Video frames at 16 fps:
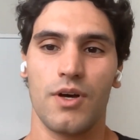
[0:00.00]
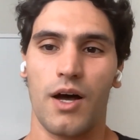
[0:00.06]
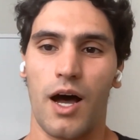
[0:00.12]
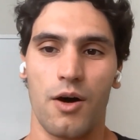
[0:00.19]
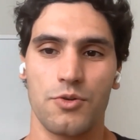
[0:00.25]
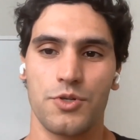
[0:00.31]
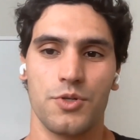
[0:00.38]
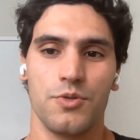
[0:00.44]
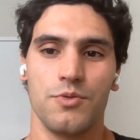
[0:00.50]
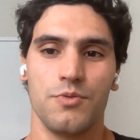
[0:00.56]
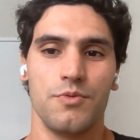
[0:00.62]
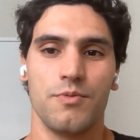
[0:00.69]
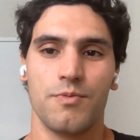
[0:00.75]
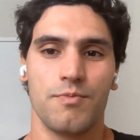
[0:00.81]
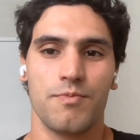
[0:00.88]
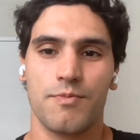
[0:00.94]
How do
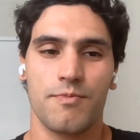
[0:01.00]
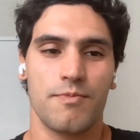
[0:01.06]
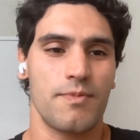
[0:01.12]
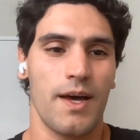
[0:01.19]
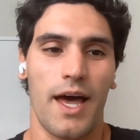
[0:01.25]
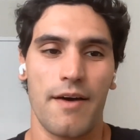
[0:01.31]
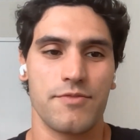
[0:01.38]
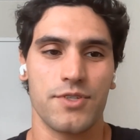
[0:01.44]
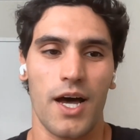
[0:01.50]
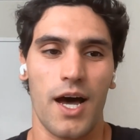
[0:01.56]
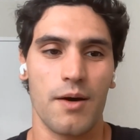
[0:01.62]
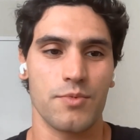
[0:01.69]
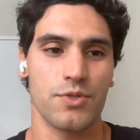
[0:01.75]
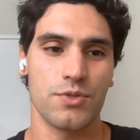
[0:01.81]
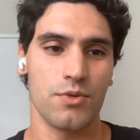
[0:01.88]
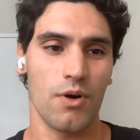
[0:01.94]
you have
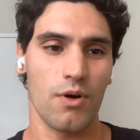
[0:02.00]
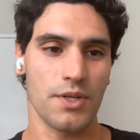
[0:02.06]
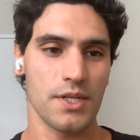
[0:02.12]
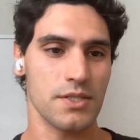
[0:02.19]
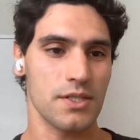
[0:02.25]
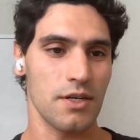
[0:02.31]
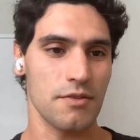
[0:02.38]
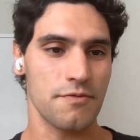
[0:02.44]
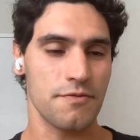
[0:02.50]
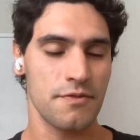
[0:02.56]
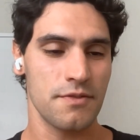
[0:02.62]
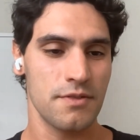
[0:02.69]
time to do all that stuff?